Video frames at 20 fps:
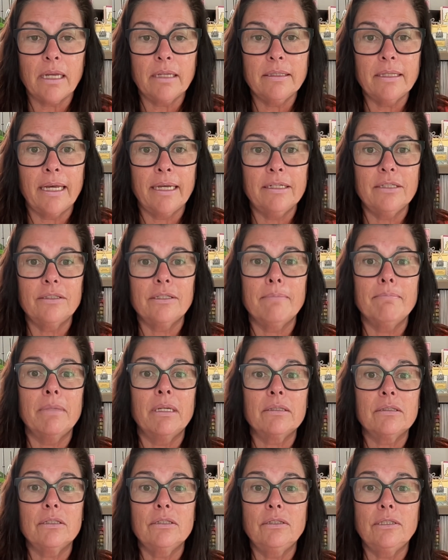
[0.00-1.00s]
and that is a
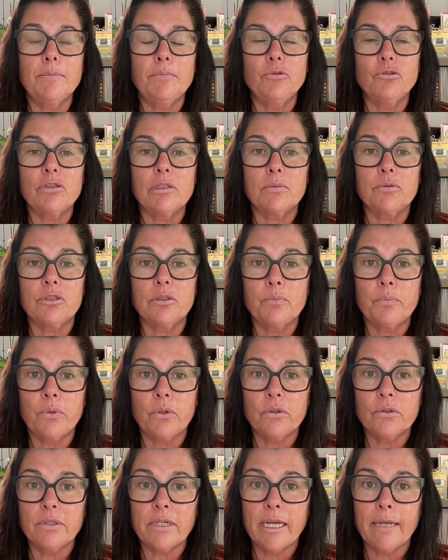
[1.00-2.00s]
monthly subscription
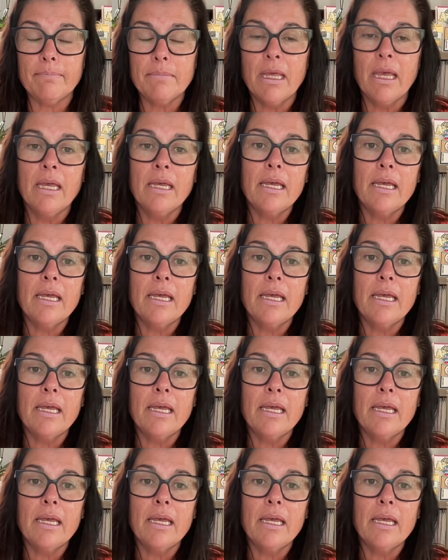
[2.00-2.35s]
program,